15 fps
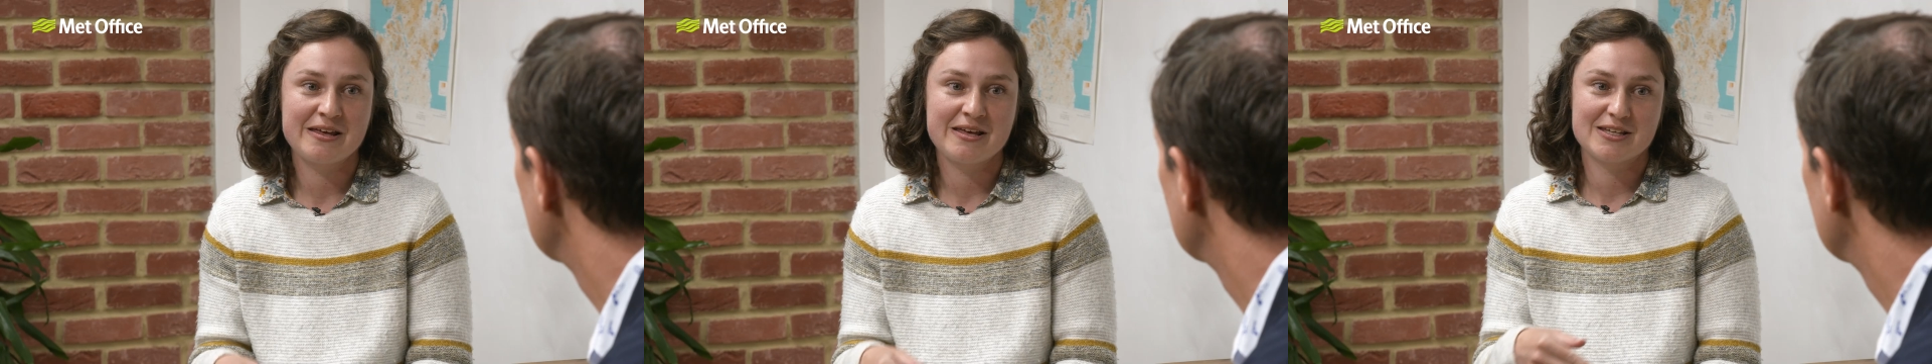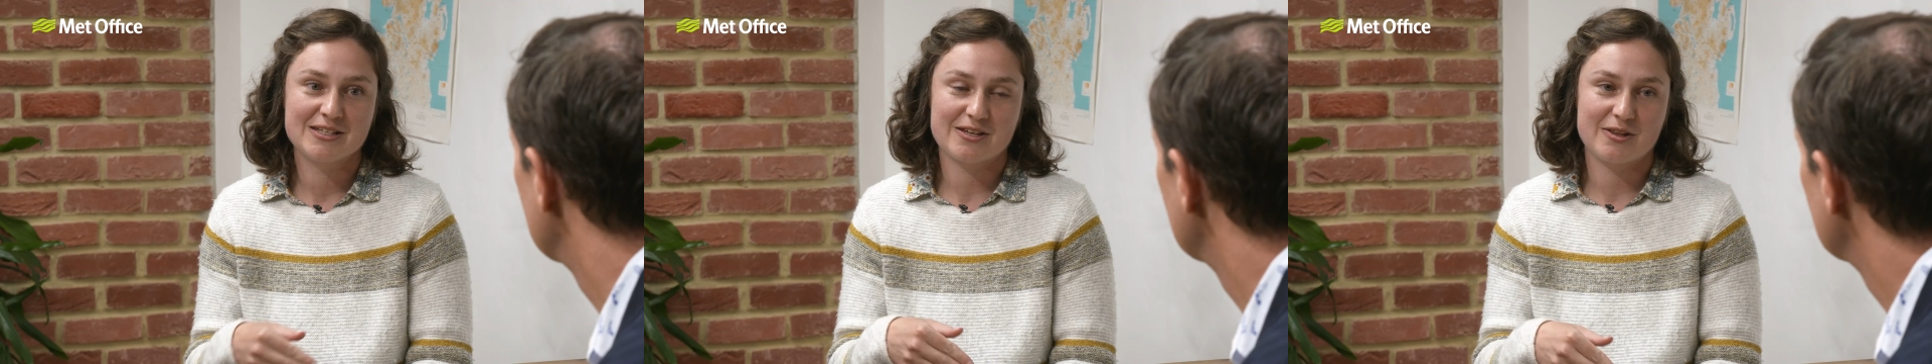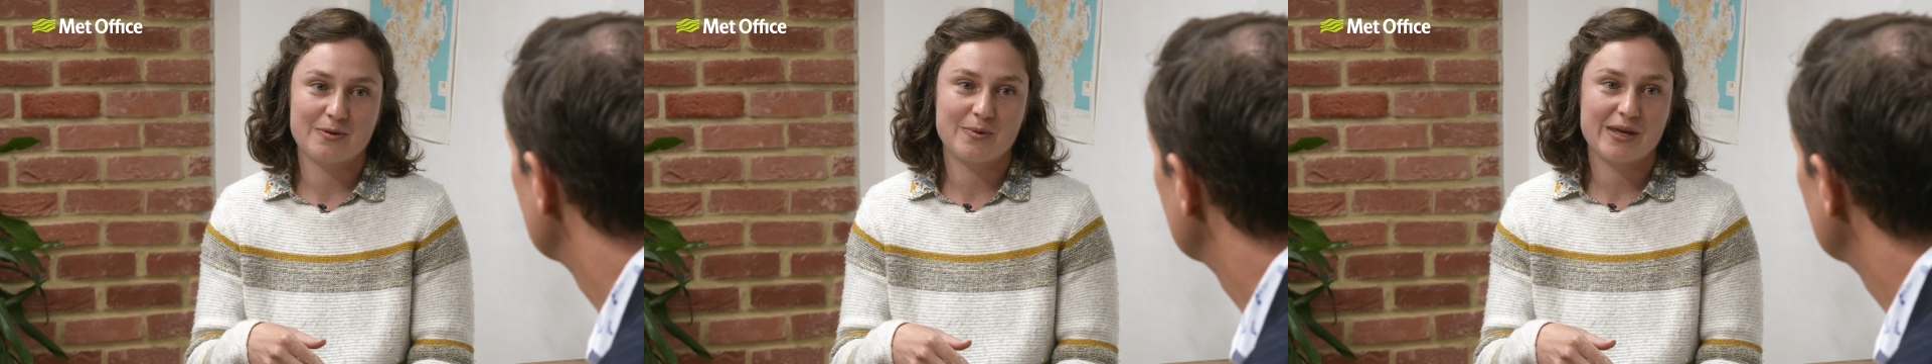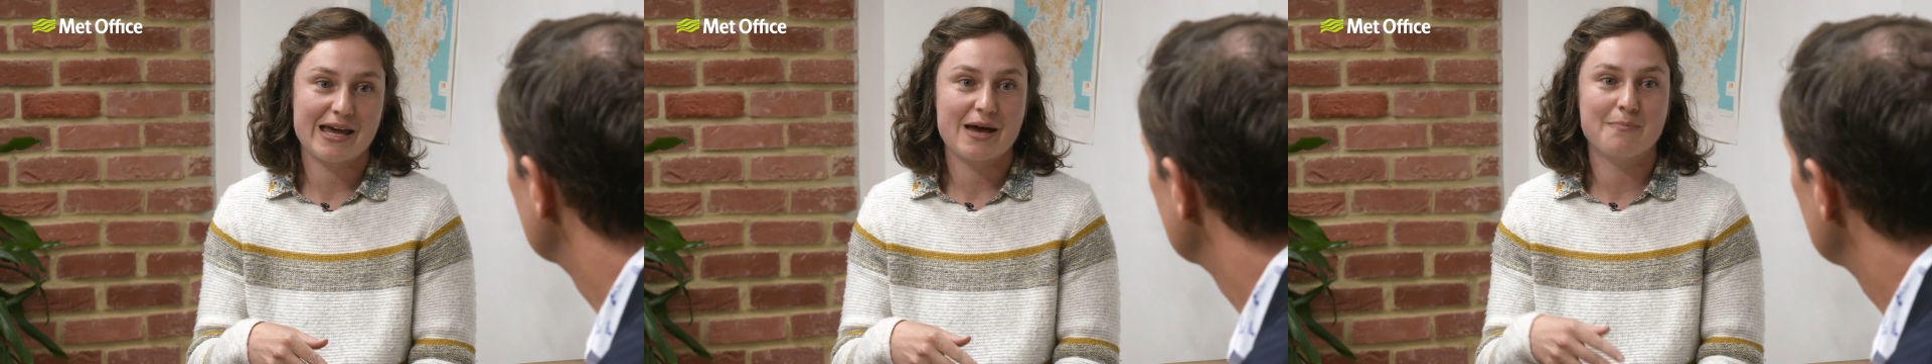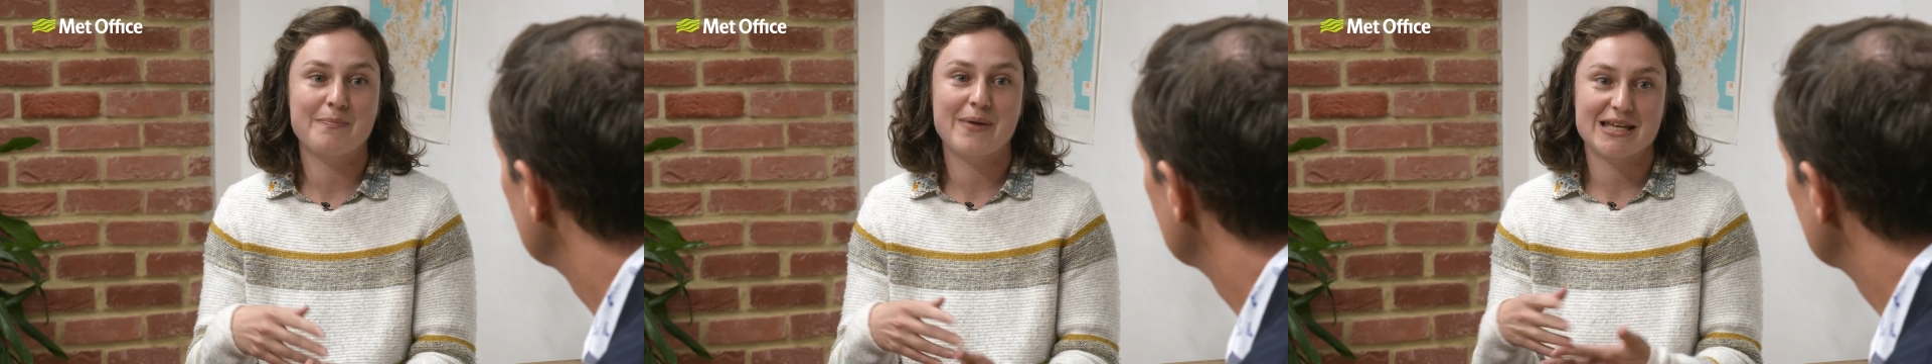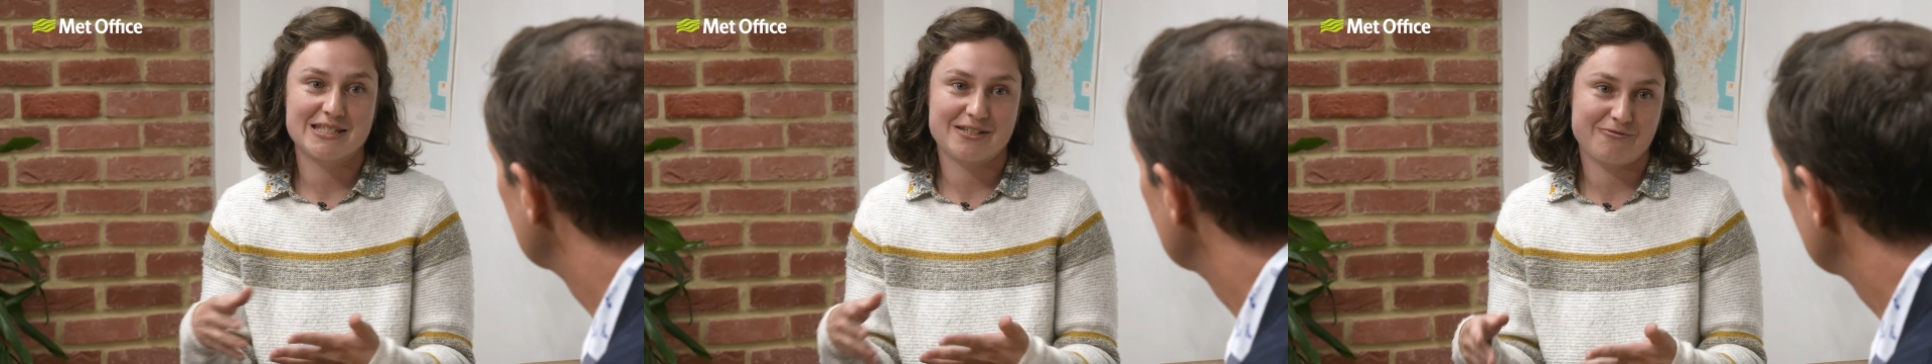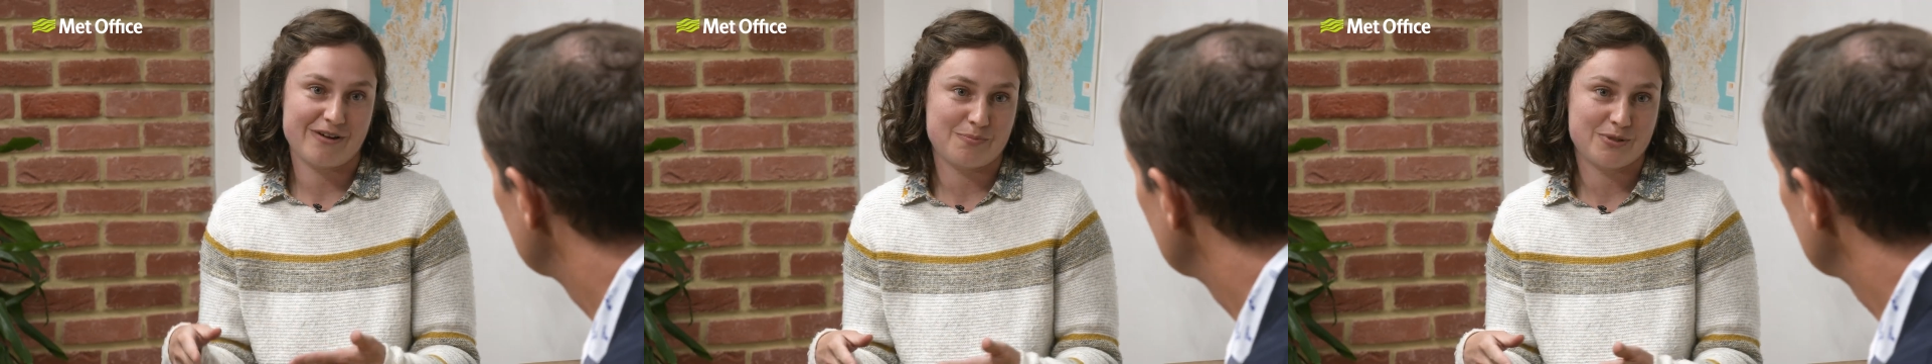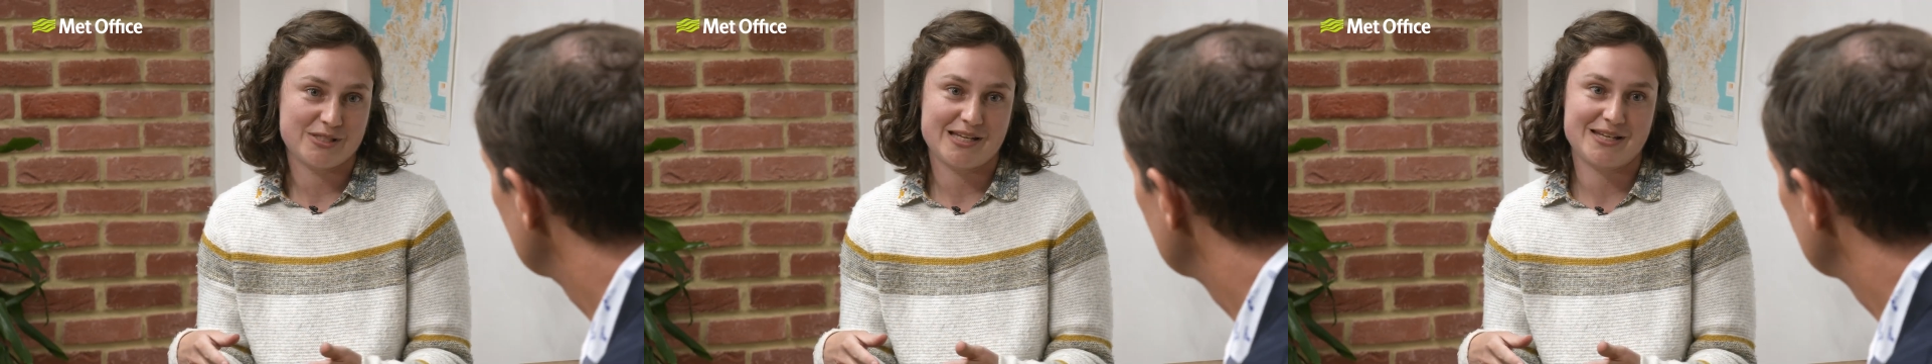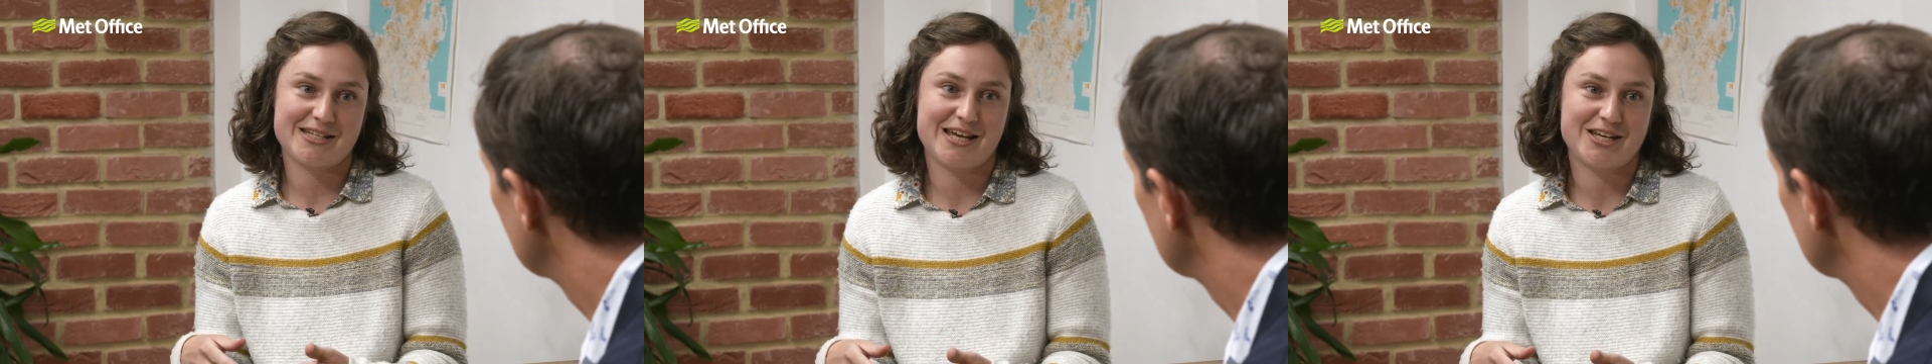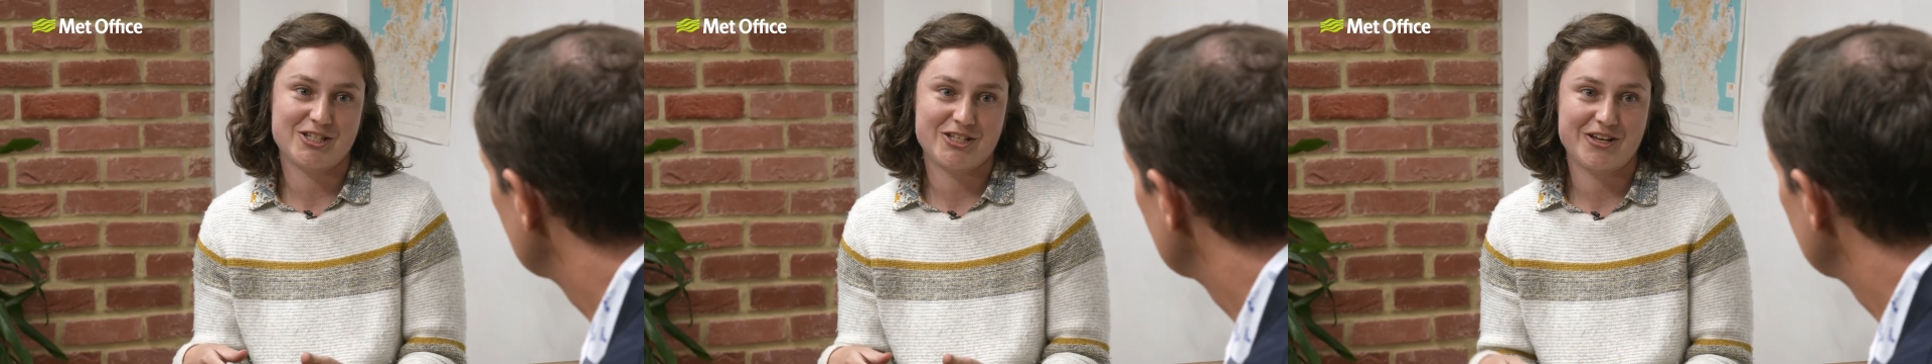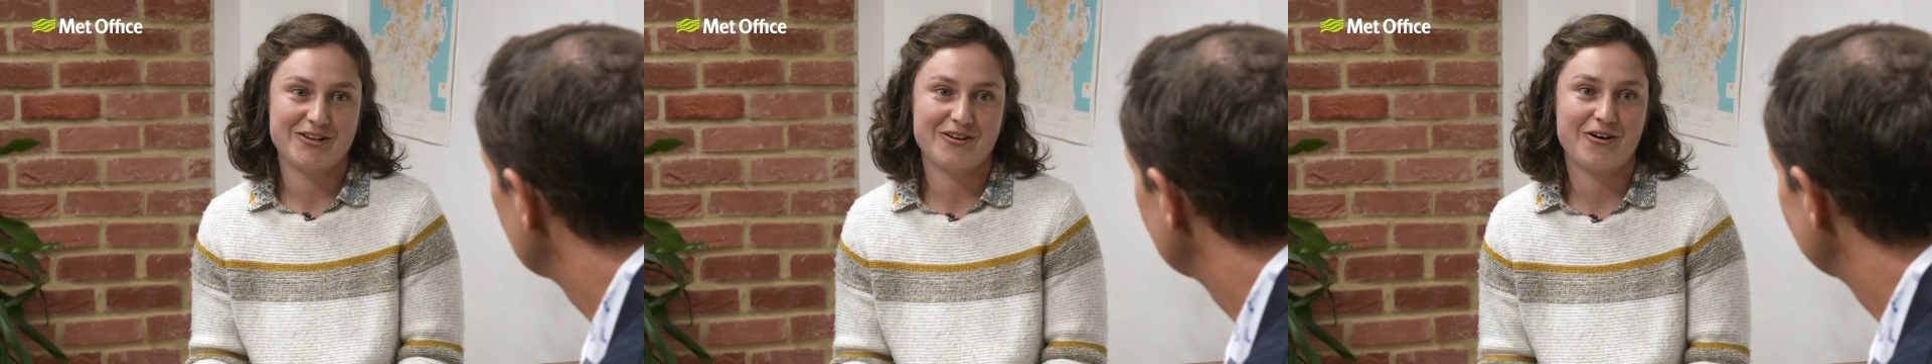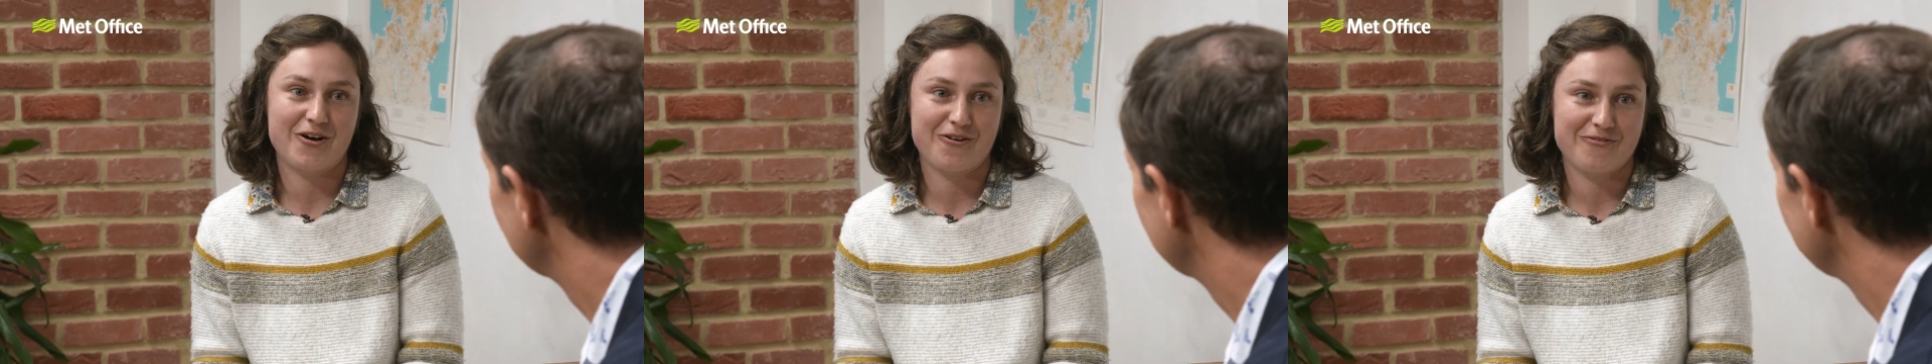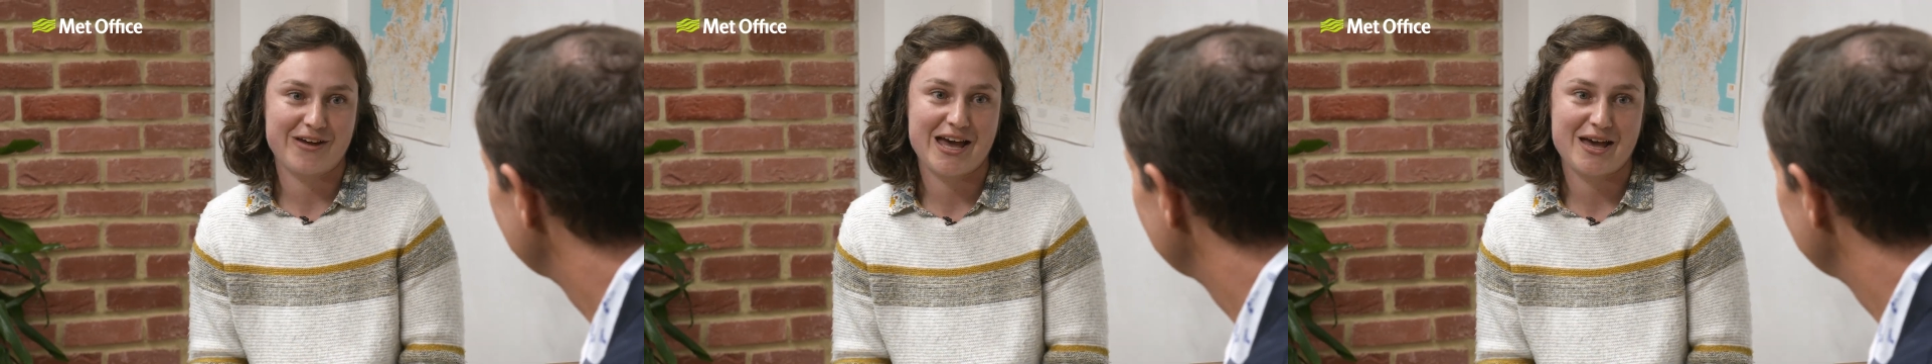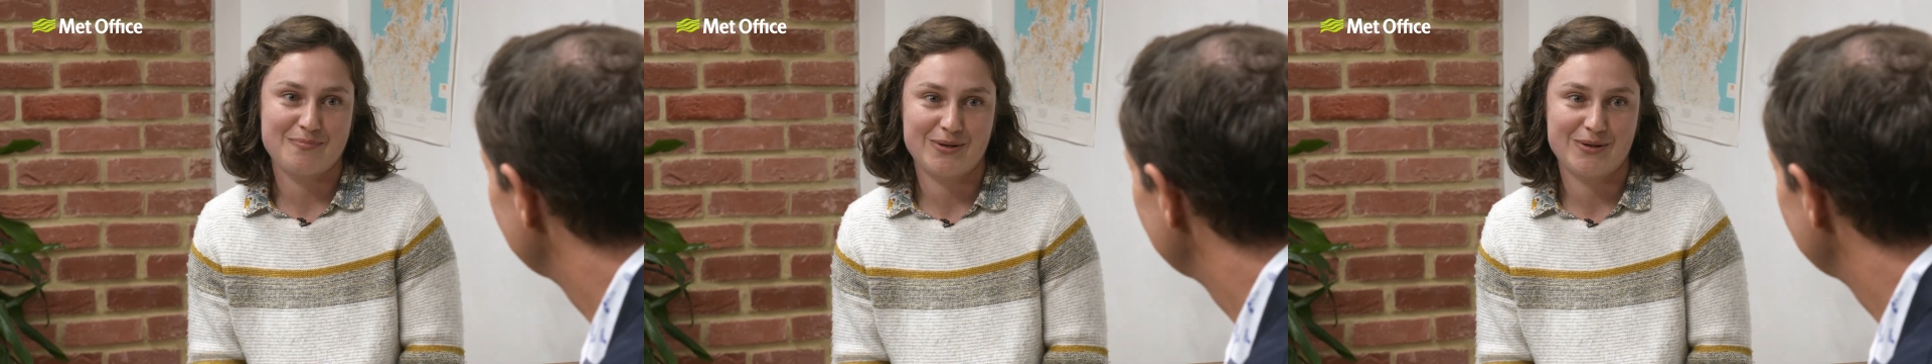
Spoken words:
so that we get a better representation of air